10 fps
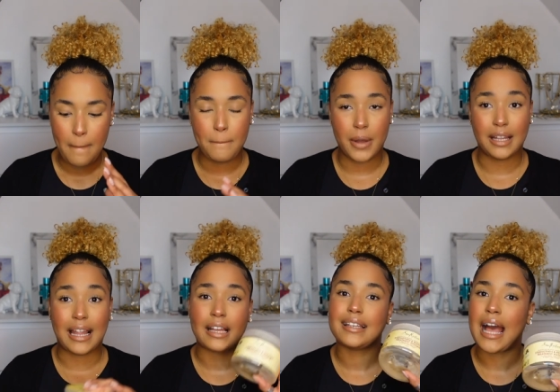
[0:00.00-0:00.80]
But,
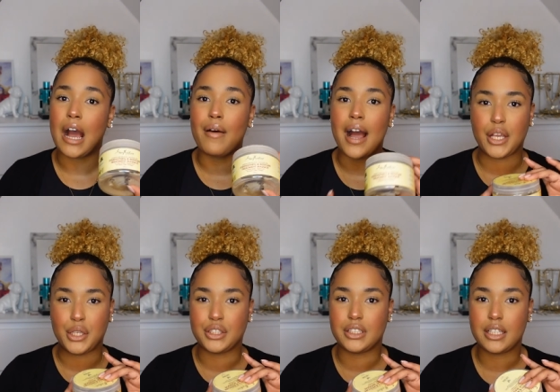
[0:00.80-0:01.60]
like, now I
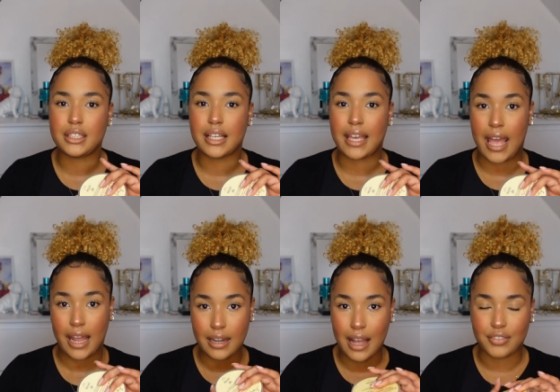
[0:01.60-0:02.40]
use this
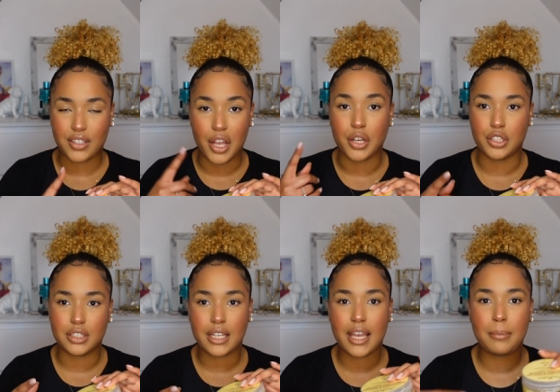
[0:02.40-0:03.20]
again. I've started
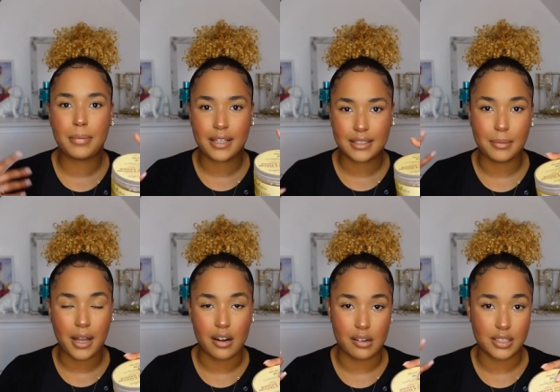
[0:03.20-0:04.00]
using it again because my
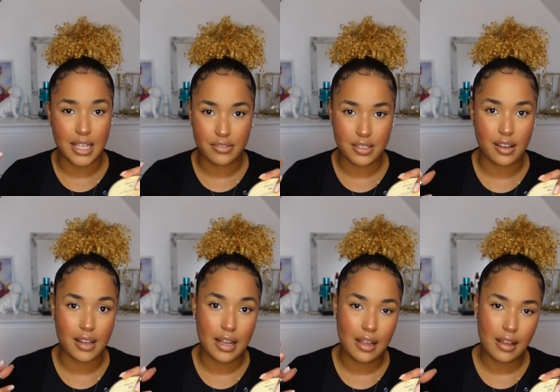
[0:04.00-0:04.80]
curls have
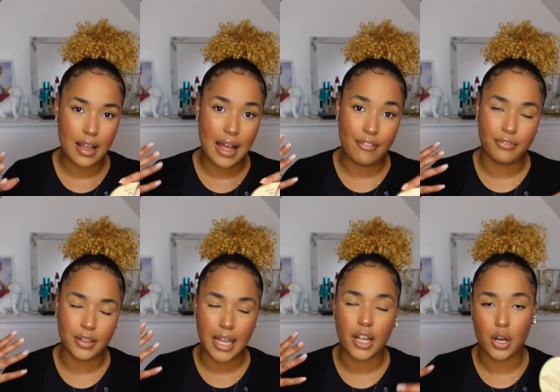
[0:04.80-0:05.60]
started. have
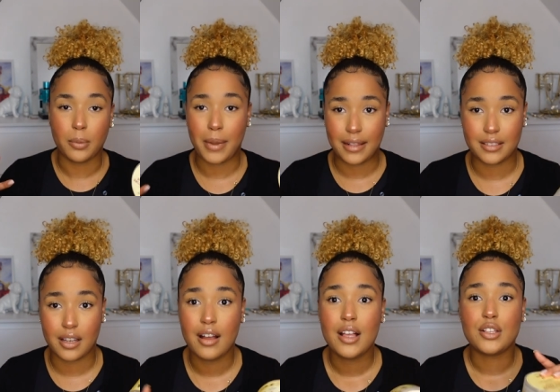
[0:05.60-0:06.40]
gone
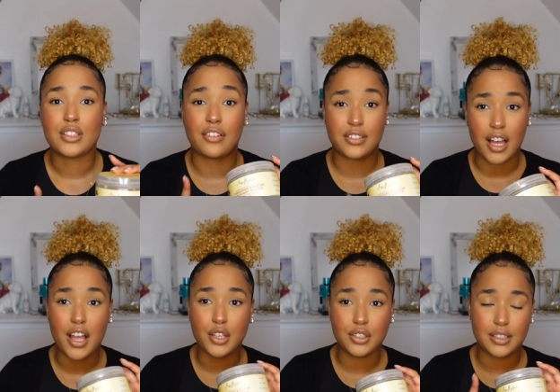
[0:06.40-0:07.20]
better, so I've
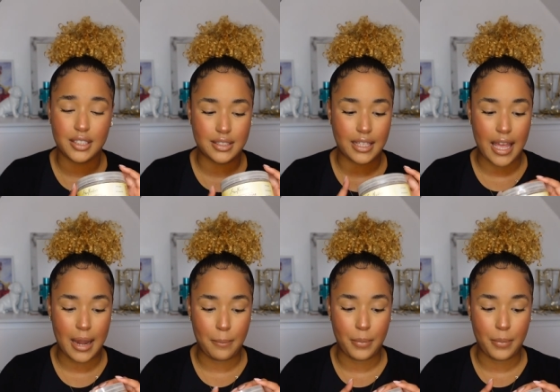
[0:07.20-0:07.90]
started using this again.